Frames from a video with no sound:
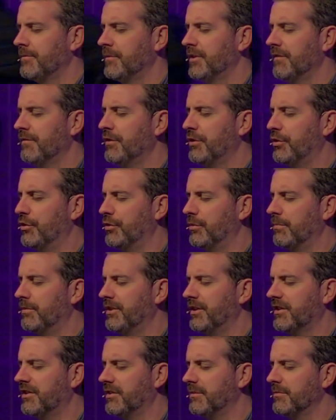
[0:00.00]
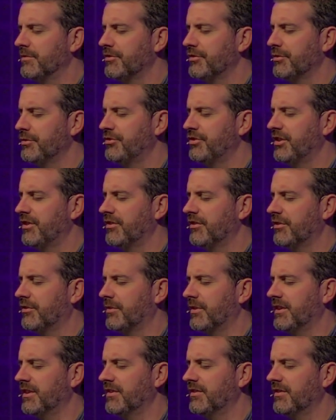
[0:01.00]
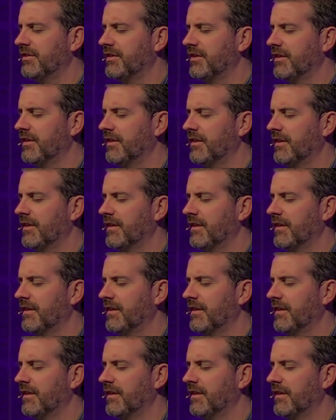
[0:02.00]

We have the hope that comes through Jesus Christ.